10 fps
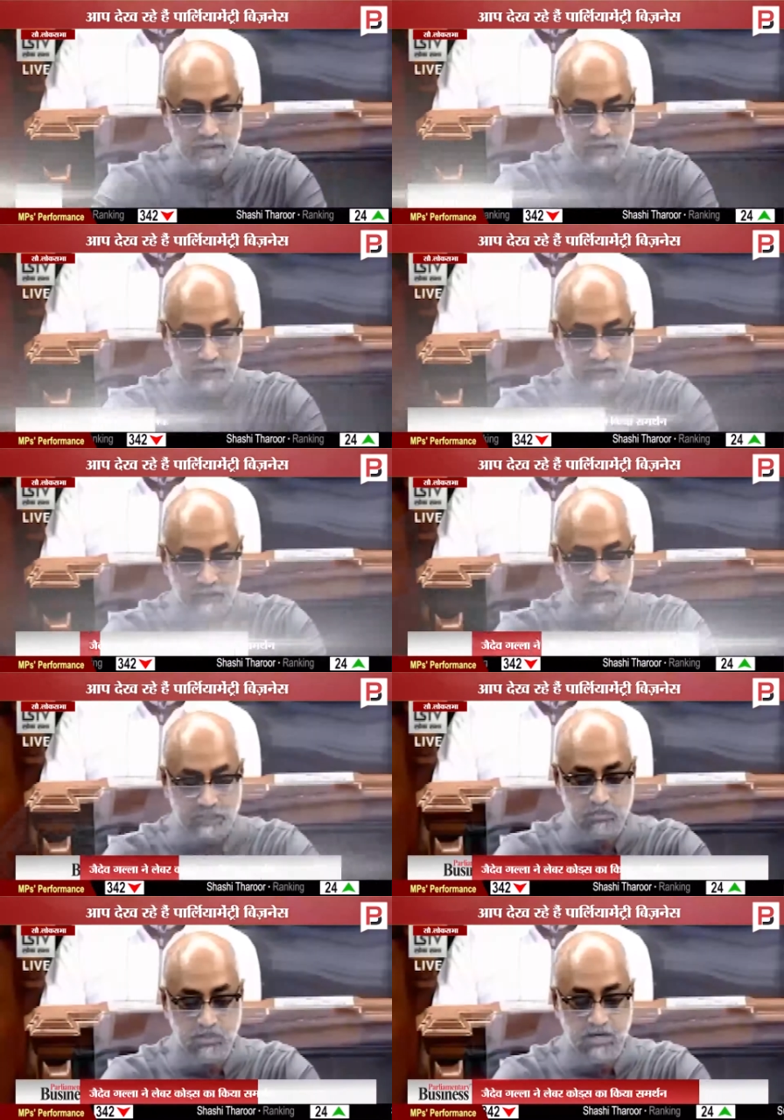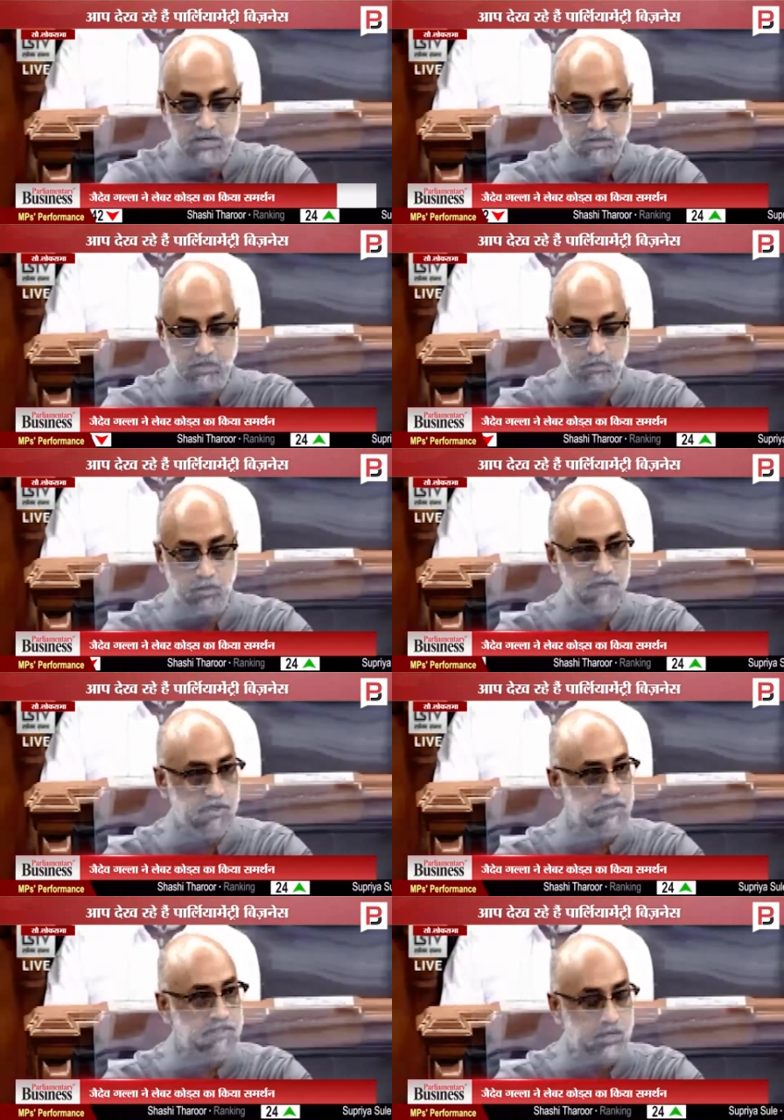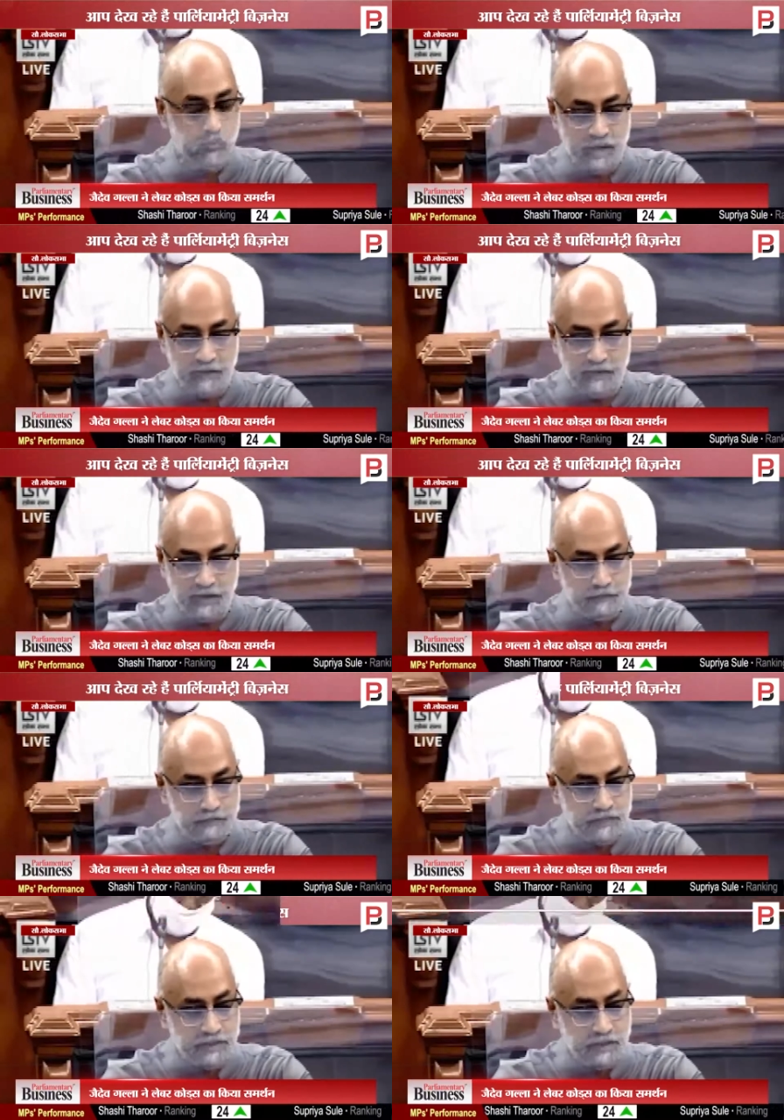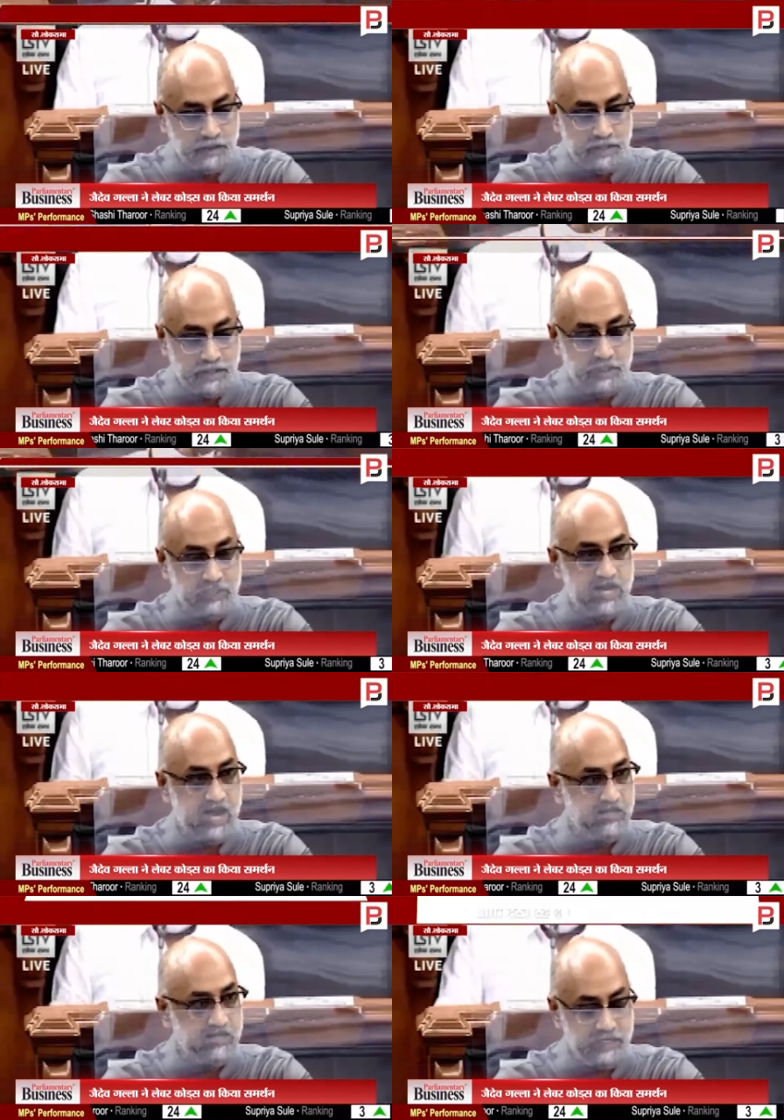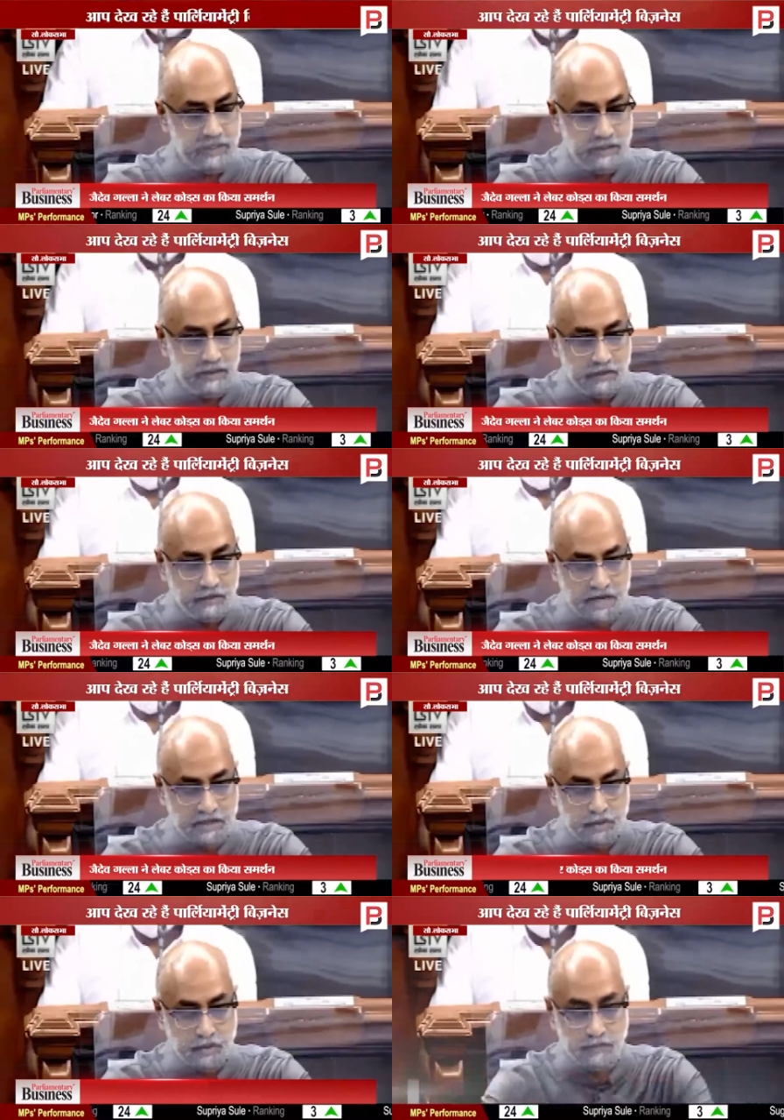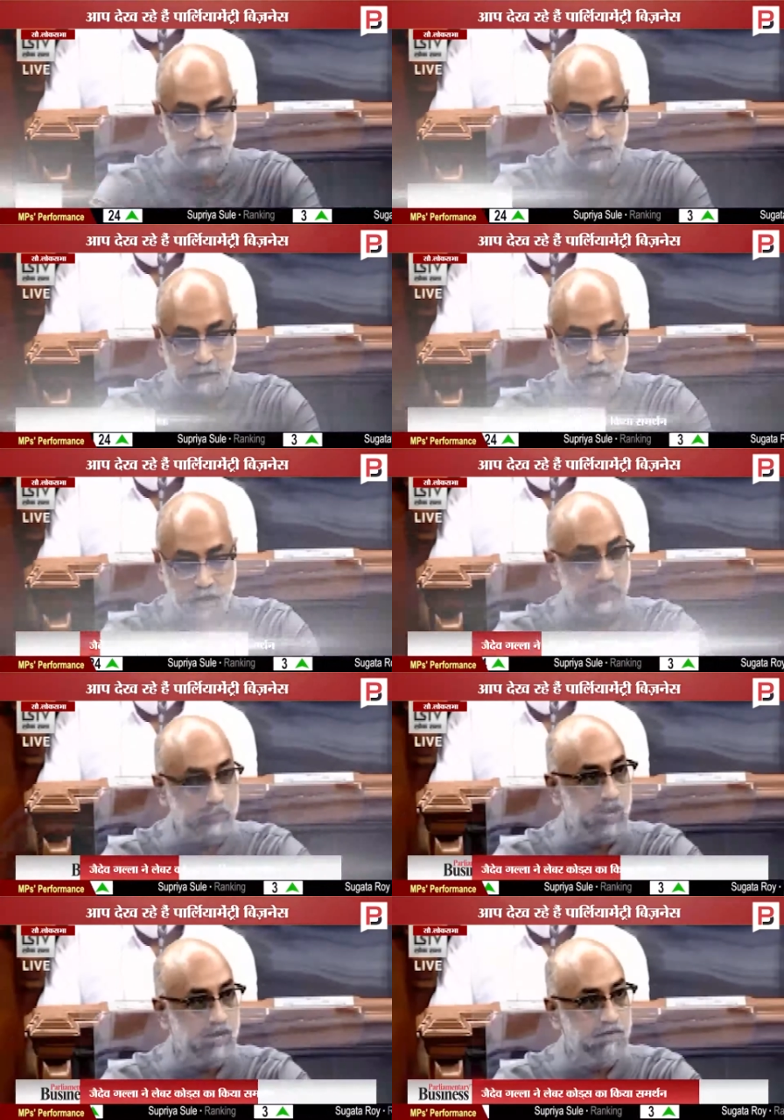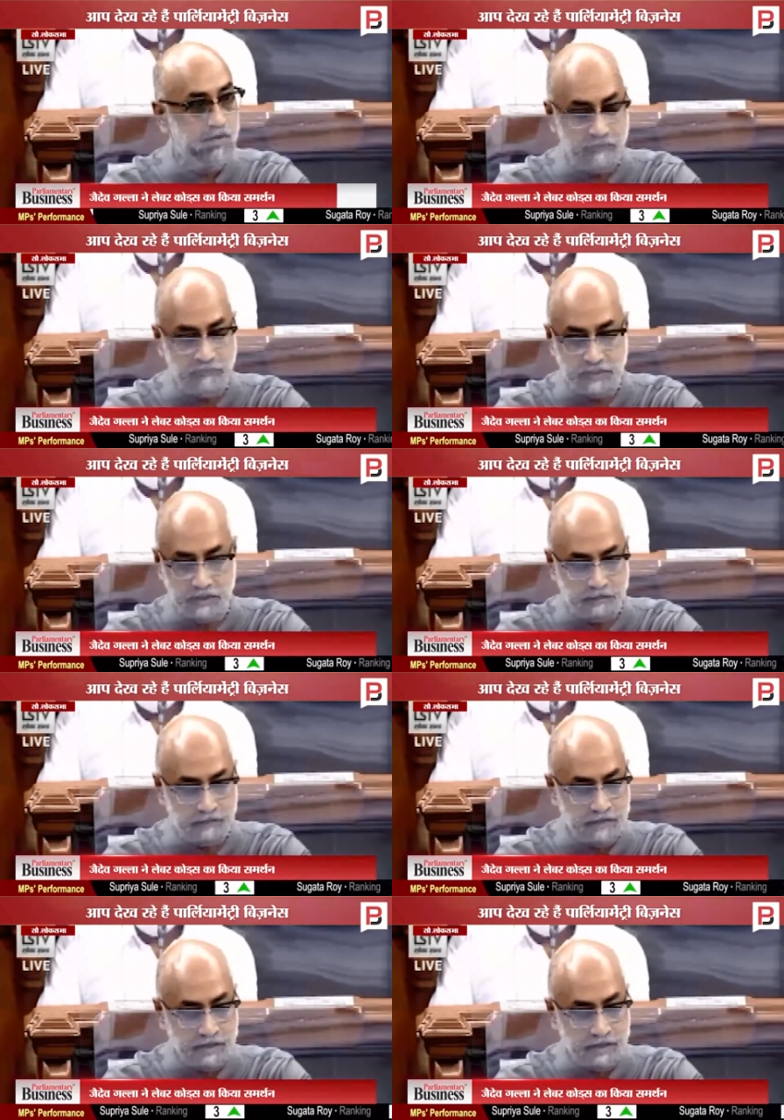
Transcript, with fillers: to make is relating to the provisions on welfare, such as canteen, restrooms, and appointing welfare officer.